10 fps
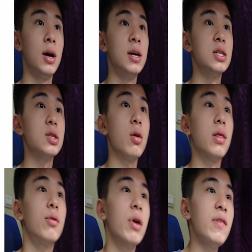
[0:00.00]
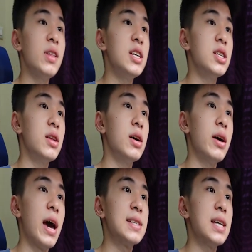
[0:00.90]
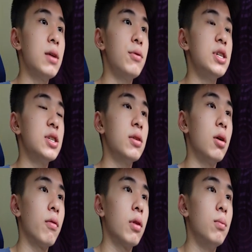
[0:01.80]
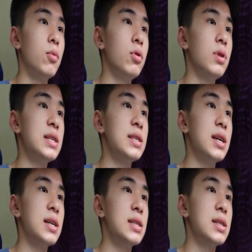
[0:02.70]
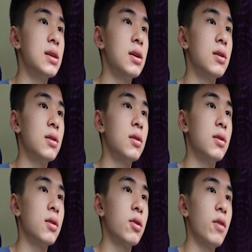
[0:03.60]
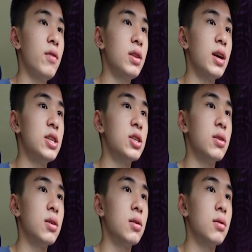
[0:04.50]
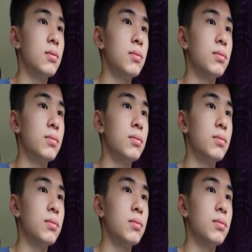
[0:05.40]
So the gravitational acceleration of the moon, it is gravitational,